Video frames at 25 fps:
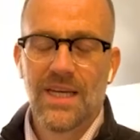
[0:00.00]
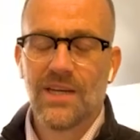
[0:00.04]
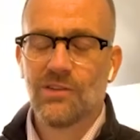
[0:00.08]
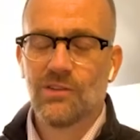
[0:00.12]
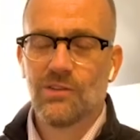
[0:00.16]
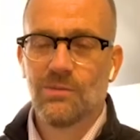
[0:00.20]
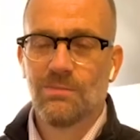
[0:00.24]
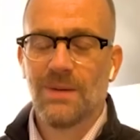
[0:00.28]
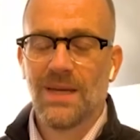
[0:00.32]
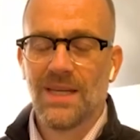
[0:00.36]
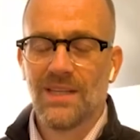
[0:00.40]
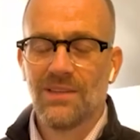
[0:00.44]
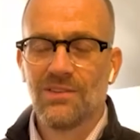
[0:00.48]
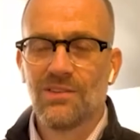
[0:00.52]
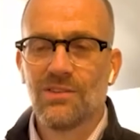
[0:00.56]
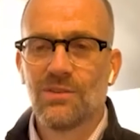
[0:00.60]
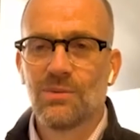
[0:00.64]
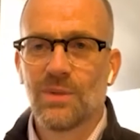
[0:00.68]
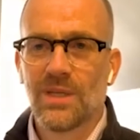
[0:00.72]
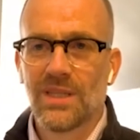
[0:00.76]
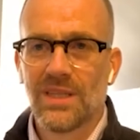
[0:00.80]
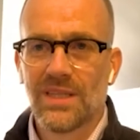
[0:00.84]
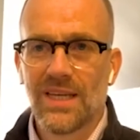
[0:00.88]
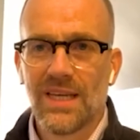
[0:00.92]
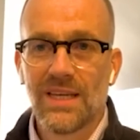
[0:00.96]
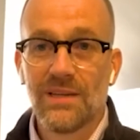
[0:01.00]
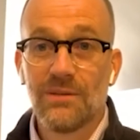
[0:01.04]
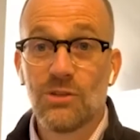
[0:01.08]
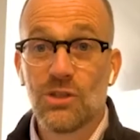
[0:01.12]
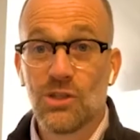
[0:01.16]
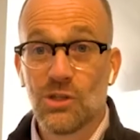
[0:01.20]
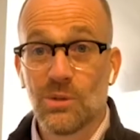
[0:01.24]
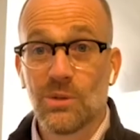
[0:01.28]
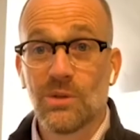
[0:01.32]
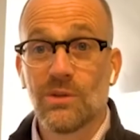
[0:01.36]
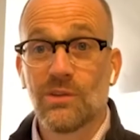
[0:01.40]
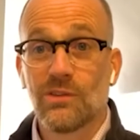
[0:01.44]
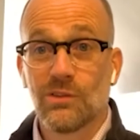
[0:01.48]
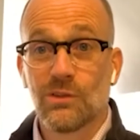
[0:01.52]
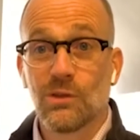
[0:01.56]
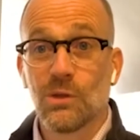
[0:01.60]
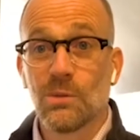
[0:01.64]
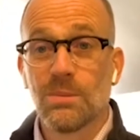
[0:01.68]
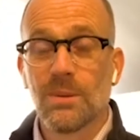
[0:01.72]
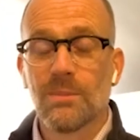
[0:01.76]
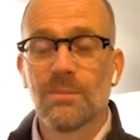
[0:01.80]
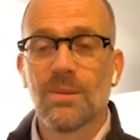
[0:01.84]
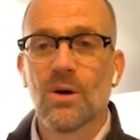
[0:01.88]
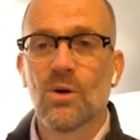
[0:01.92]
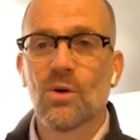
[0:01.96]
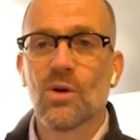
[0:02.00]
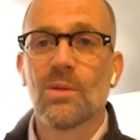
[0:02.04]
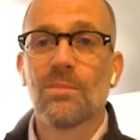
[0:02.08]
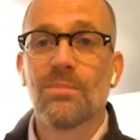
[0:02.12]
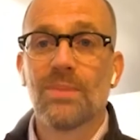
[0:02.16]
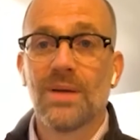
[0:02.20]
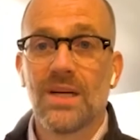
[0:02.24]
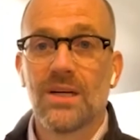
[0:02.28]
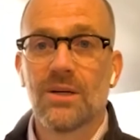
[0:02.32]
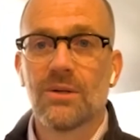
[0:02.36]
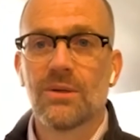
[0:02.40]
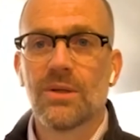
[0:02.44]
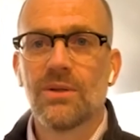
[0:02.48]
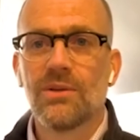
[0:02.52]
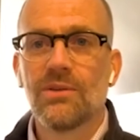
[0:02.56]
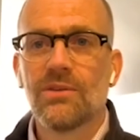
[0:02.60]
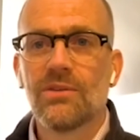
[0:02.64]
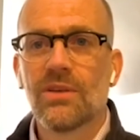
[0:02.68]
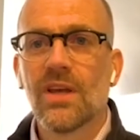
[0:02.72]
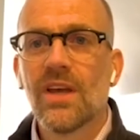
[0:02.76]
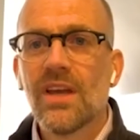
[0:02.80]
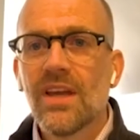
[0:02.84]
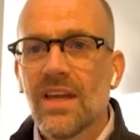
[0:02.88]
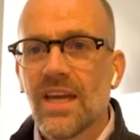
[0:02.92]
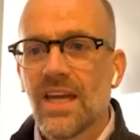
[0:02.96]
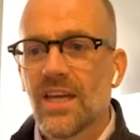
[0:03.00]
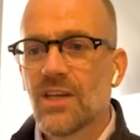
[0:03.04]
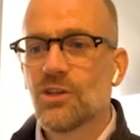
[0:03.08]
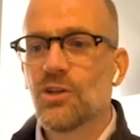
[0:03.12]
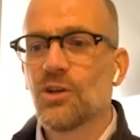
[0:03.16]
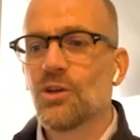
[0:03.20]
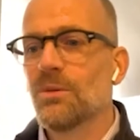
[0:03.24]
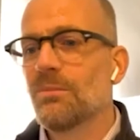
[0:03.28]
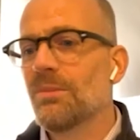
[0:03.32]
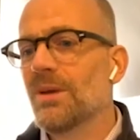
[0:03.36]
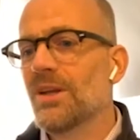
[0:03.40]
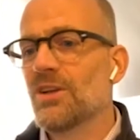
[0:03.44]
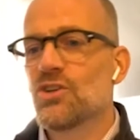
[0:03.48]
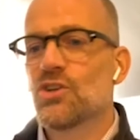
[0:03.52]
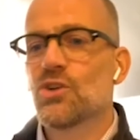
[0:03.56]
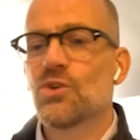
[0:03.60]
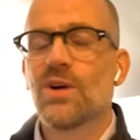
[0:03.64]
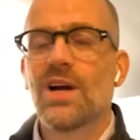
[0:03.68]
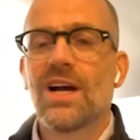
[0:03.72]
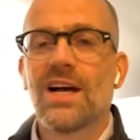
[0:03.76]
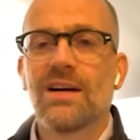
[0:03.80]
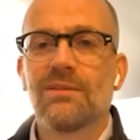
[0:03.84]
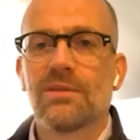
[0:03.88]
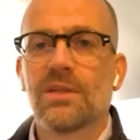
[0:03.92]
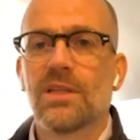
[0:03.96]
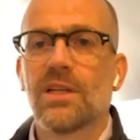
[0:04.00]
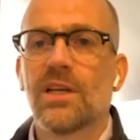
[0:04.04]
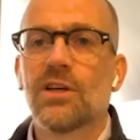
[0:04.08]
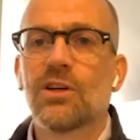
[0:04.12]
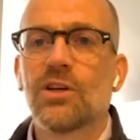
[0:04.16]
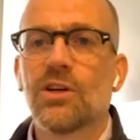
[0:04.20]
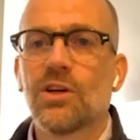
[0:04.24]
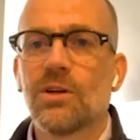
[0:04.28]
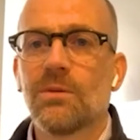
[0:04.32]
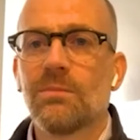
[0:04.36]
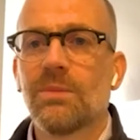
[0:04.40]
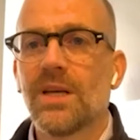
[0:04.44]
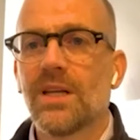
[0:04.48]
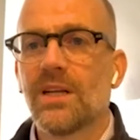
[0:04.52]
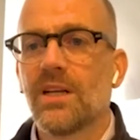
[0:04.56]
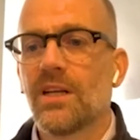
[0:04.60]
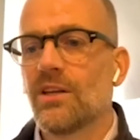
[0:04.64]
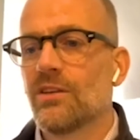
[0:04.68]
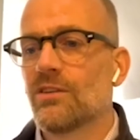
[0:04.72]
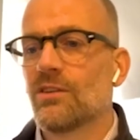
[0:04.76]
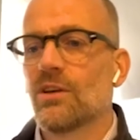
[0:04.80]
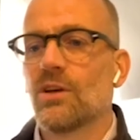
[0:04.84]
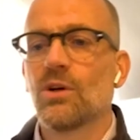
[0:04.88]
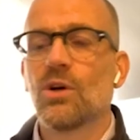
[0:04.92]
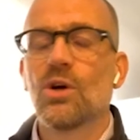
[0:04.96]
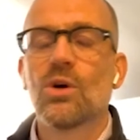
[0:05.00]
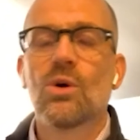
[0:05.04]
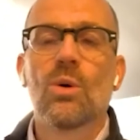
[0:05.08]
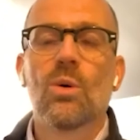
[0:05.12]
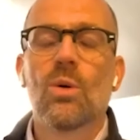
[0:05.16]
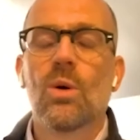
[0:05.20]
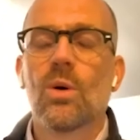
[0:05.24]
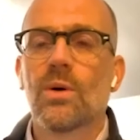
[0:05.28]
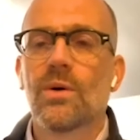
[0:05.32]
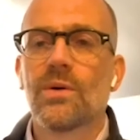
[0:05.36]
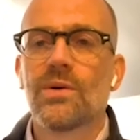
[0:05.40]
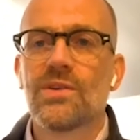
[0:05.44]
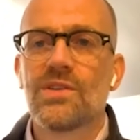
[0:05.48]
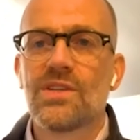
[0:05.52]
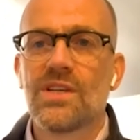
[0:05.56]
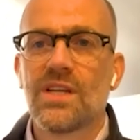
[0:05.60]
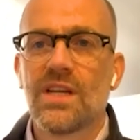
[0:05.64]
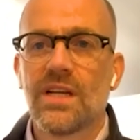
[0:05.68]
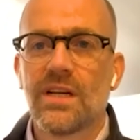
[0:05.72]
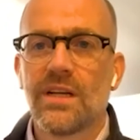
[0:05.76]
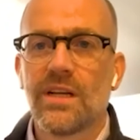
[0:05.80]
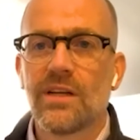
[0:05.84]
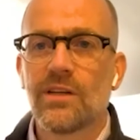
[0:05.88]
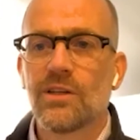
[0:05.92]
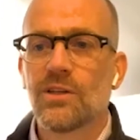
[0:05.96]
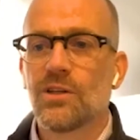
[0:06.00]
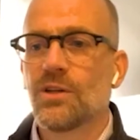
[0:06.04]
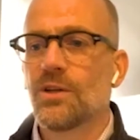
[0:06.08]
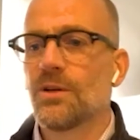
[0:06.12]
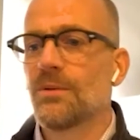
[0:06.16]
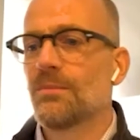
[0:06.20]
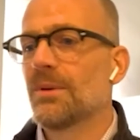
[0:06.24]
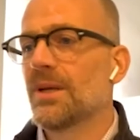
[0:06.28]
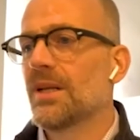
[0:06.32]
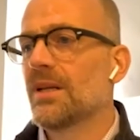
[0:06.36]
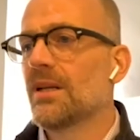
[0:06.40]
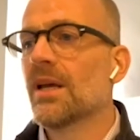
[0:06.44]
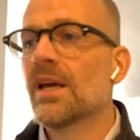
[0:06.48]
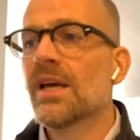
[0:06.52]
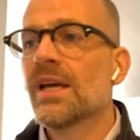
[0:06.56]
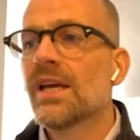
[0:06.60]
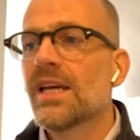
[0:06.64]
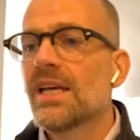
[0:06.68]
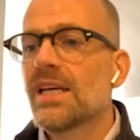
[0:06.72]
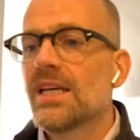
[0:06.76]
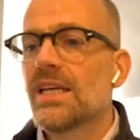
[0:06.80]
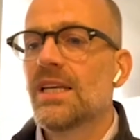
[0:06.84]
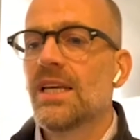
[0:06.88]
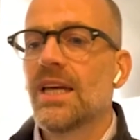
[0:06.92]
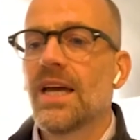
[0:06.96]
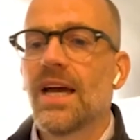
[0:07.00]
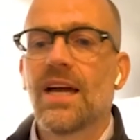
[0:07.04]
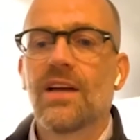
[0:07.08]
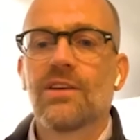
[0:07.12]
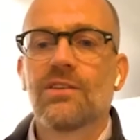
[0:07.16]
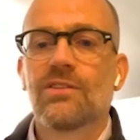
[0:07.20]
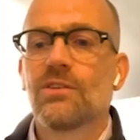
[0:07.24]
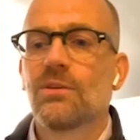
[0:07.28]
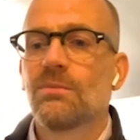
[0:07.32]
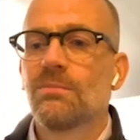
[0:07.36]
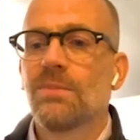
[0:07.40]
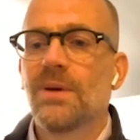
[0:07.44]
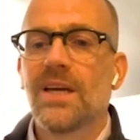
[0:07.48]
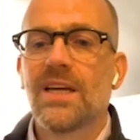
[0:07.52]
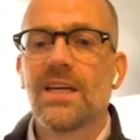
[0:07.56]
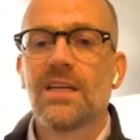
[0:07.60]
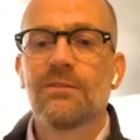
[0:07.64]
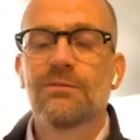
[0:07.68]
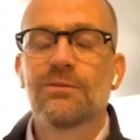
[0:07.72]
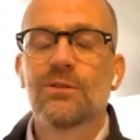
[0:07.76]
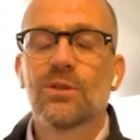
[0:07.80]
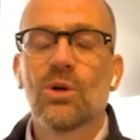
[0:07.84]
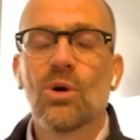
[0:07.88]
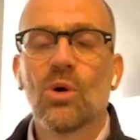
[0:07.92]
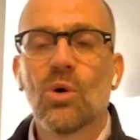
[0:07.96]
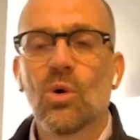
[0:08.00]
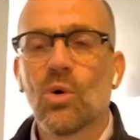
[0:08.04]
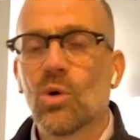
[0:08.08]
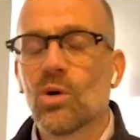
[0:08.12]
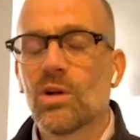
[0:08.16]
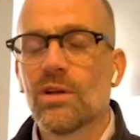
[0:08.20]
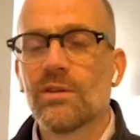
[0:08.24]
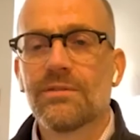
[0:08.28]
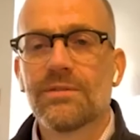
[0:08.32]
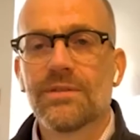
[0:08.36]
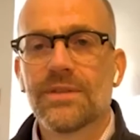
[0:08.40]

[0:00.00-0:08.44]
expense when they do a Super Bowl appearance. It could have been travel, it could have been his own quarantine, it could have been he has to pay for all